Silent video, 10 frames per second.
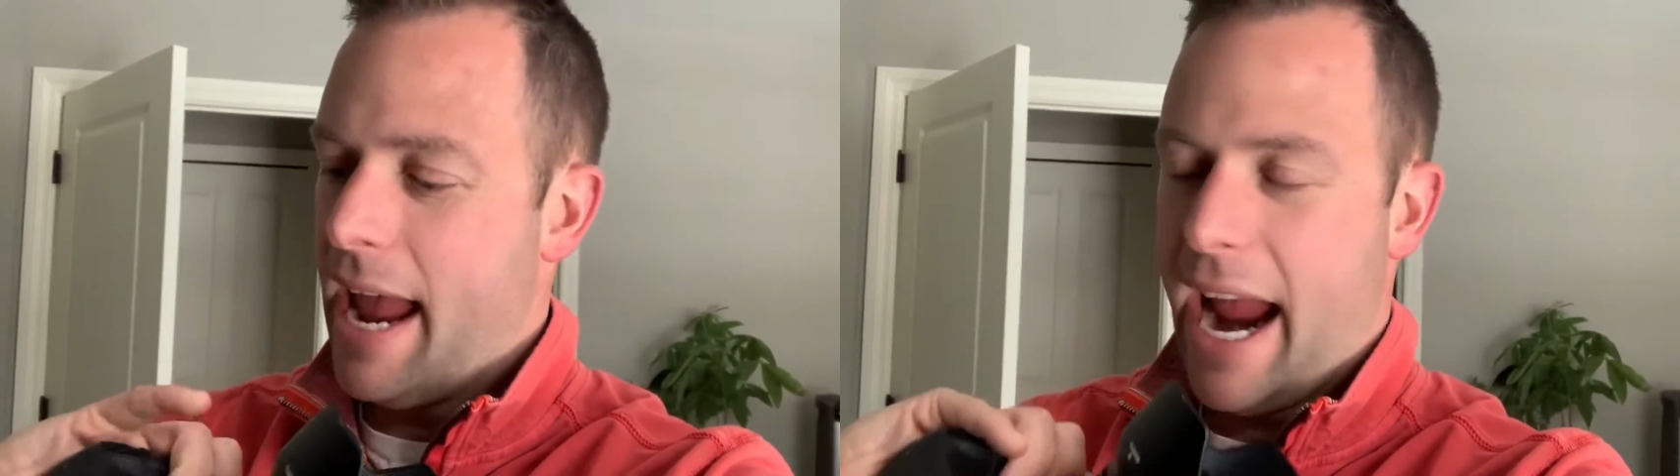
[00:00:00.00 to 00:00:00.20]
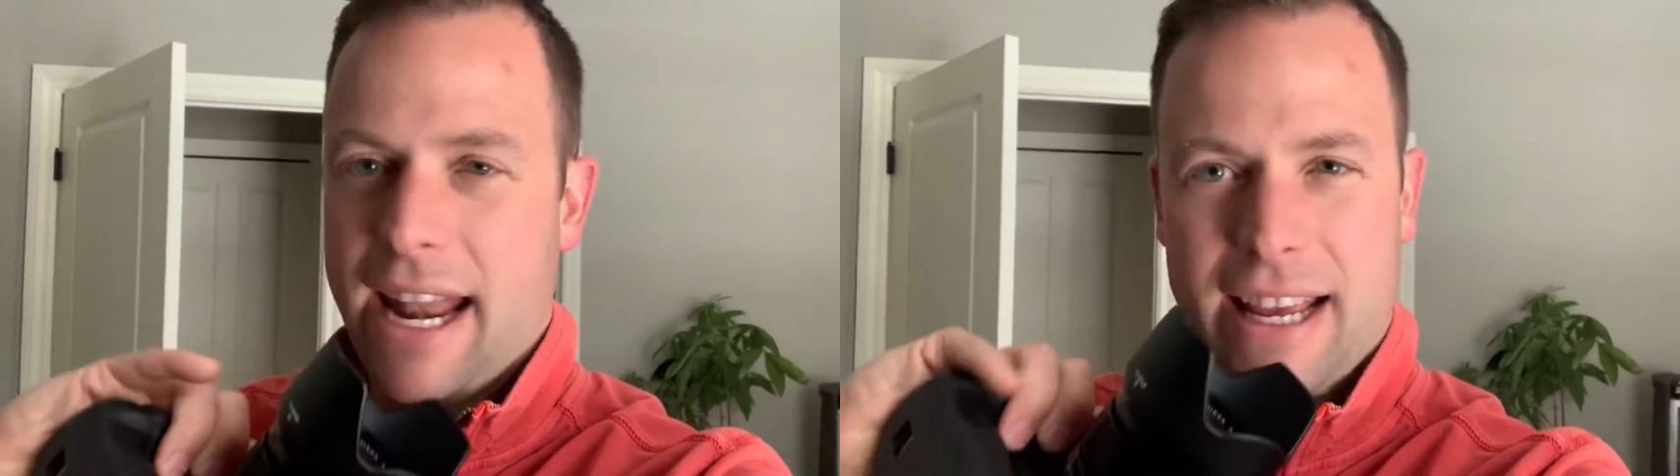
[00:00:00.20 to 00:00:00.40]

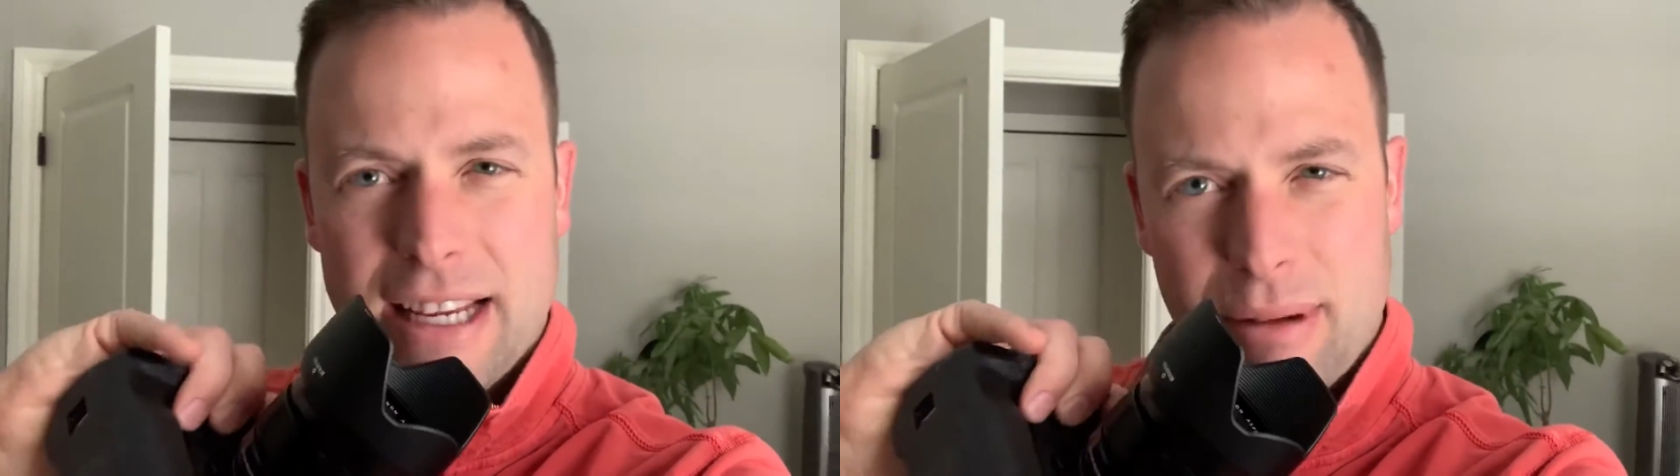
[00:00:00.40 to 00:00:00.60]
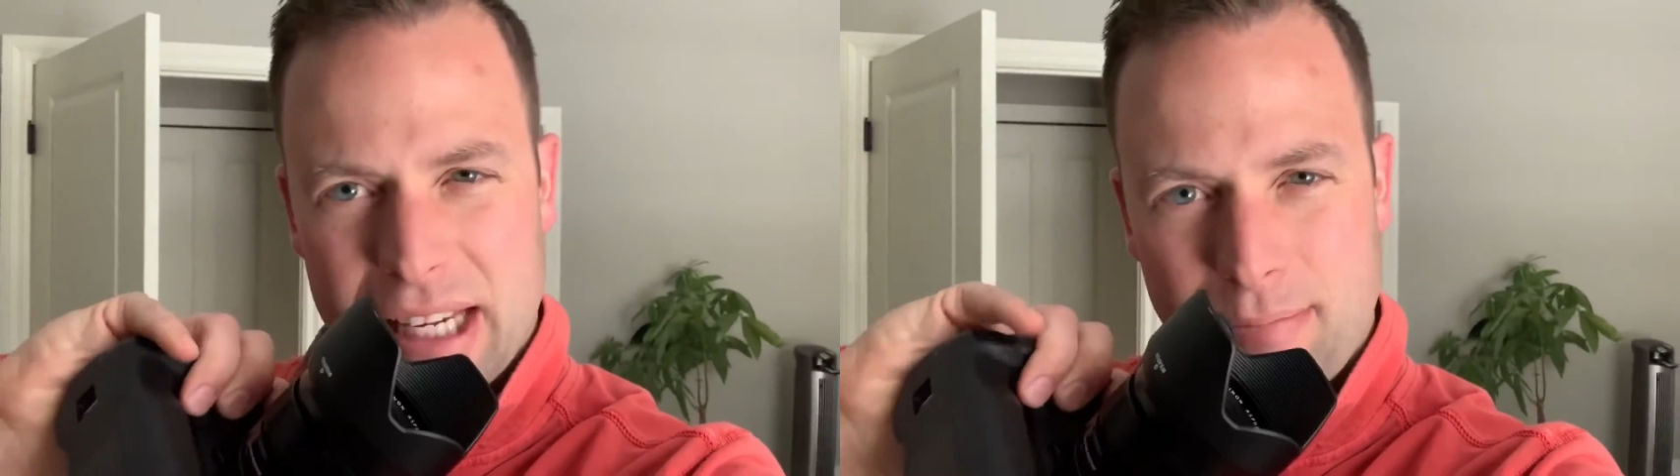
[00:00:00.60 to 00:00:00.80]
And it
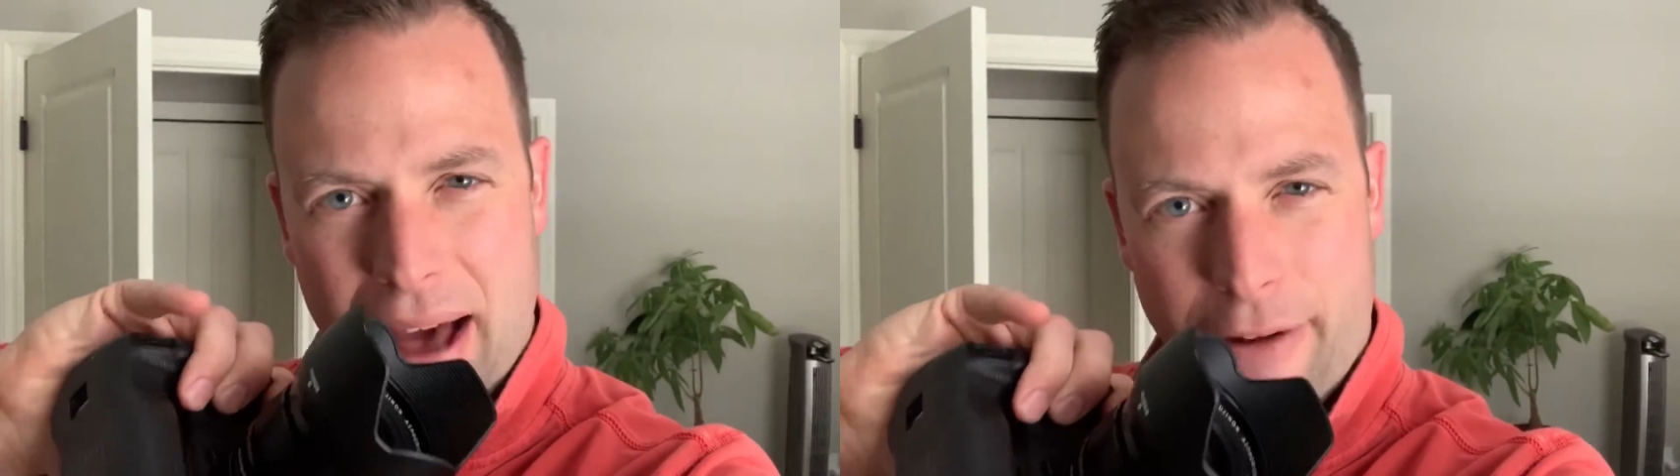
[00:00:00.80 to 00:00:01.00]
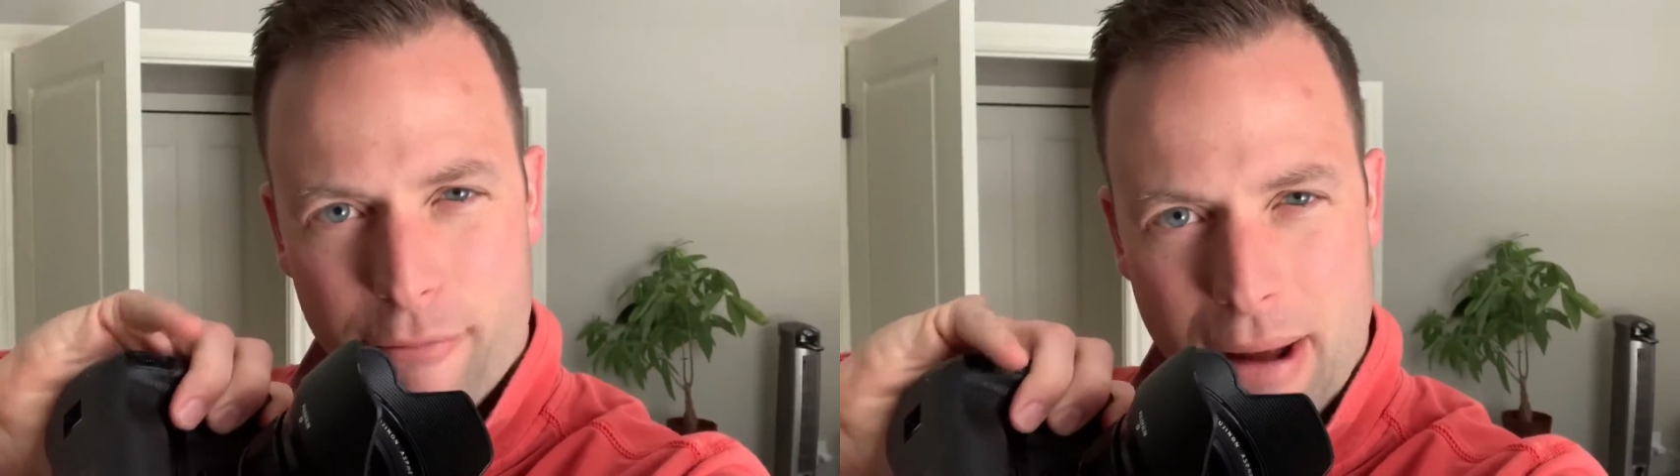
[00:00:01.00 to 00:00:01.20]
gives my
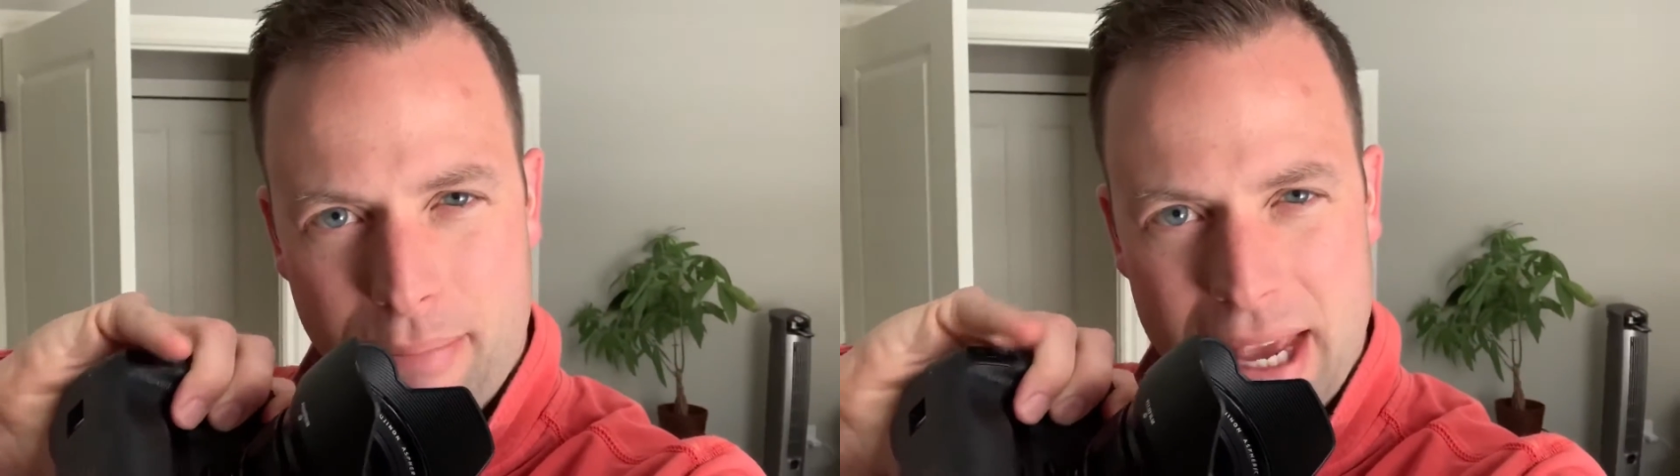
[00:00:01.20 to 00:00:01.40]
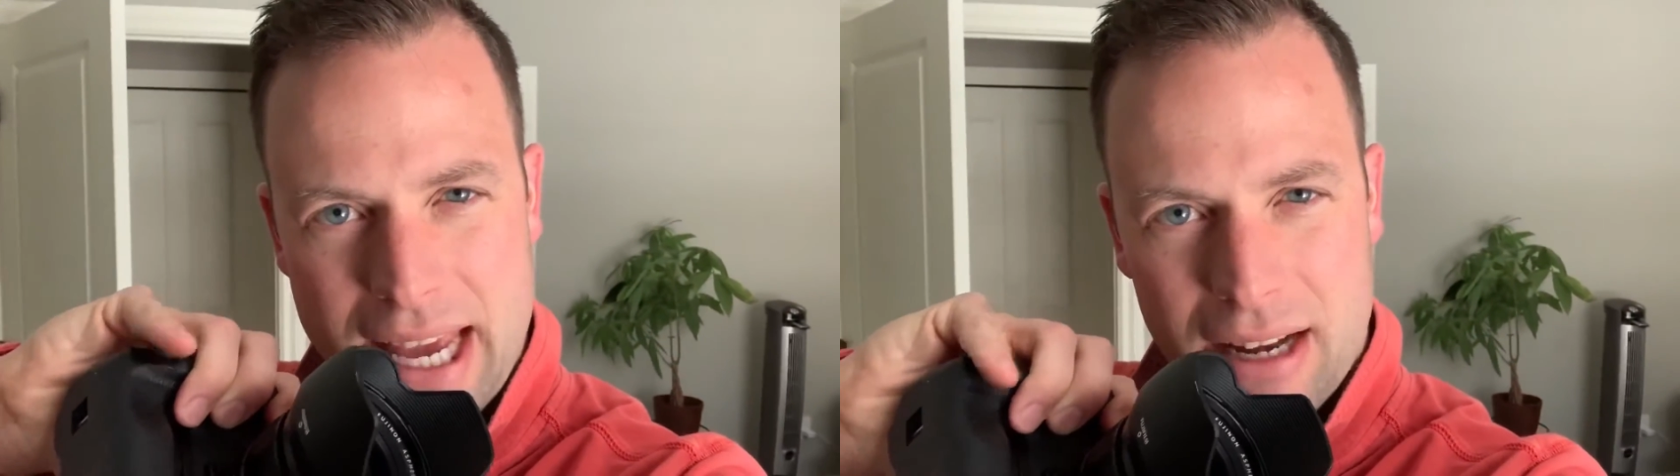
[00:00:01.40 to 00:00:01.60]
spot for my
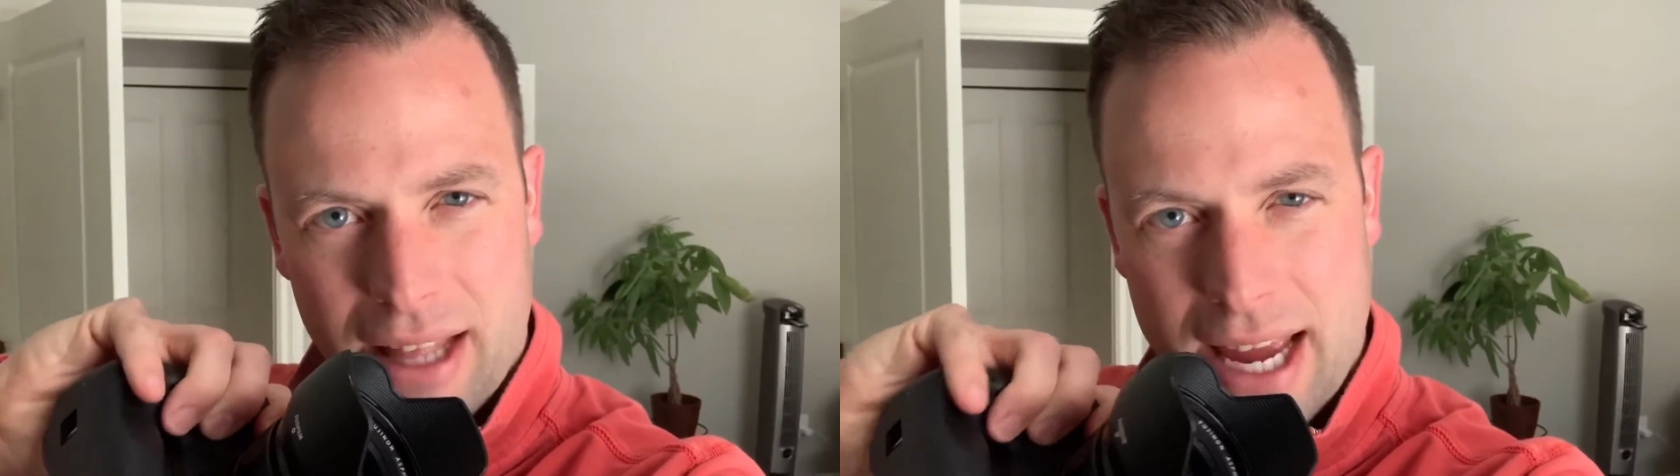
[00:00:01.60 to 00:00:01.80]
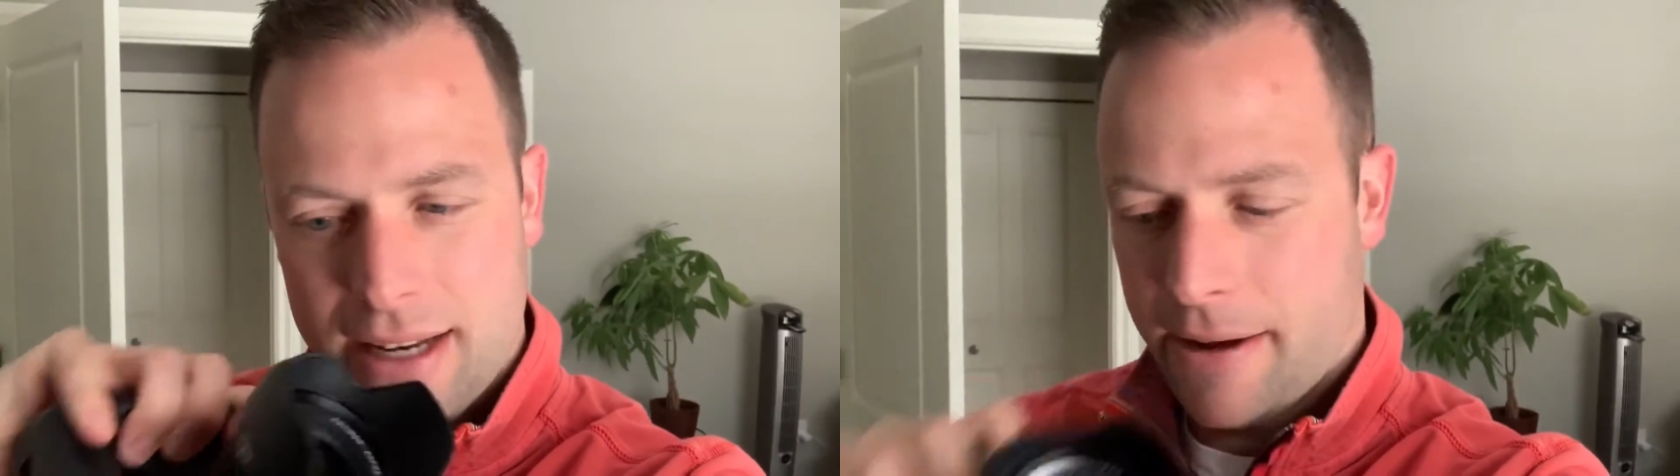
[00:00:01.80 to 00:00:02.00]
pinky to
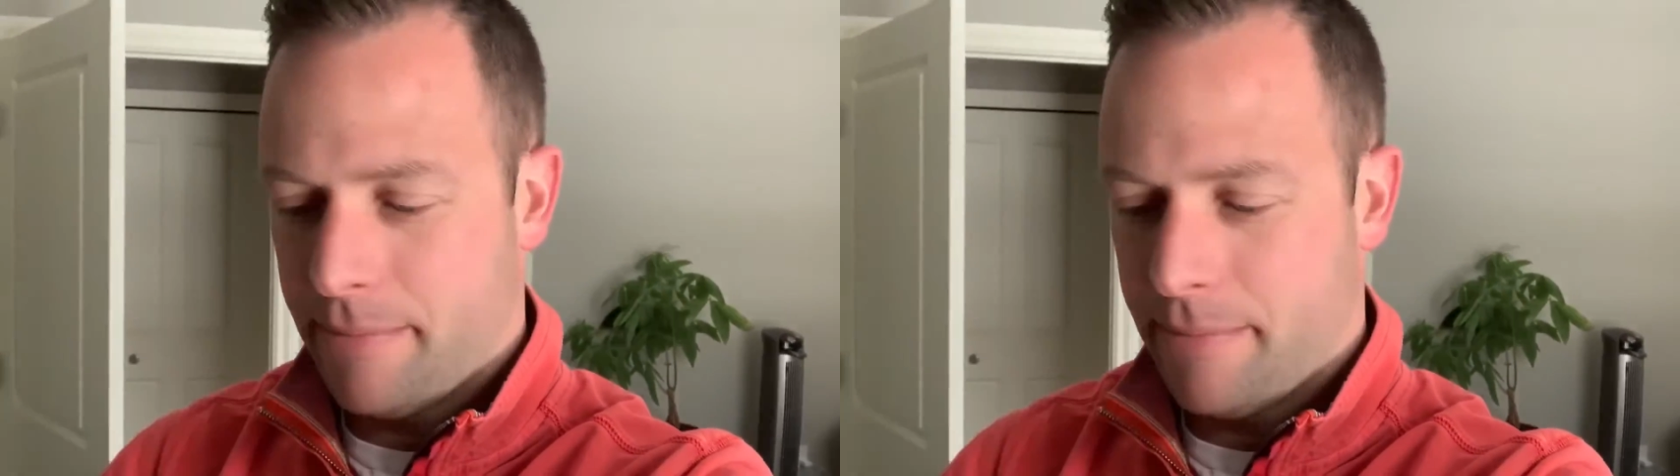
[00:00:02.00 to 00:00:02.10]
land.